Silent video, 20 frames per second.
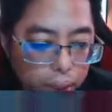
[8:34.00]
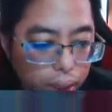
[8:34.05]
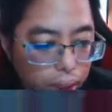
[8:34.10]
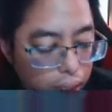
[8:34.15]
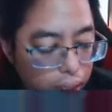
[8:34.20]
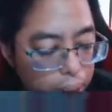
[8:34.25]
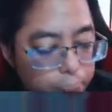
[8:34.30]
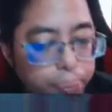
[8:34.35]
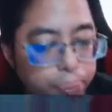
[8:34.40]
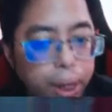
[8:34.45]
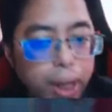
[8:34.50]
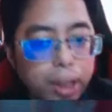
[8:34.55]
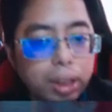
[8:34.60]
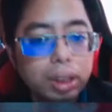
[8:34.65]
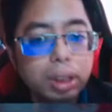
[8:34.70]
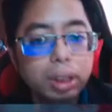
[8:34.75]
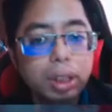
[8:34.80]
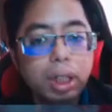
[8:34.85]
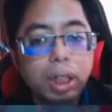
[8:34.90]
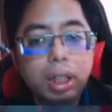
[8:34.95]
in
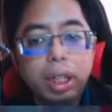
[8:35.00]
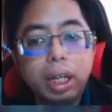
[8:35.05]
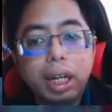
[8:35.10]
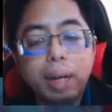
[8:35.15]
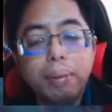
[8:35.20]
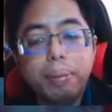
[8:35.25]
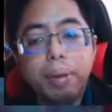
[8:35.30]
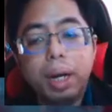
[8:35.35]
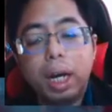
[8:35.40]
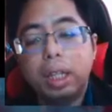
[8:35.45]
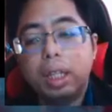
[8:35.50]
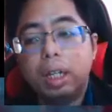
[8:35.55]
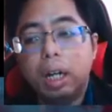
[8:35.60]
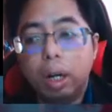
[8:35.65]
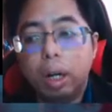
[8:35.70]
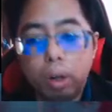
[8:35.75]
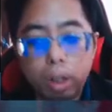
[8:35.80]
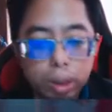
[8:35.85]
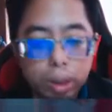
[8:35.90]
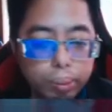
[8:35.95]
plants, there can be either
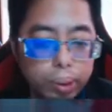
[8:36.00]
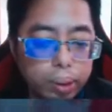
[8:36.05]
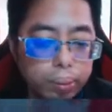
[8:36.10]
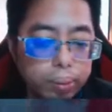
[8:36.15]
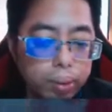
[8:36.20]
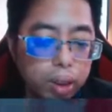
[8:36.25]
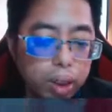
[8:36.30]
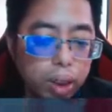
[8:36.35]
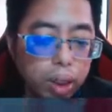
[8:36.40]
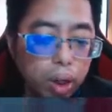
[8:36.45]
regular sperm,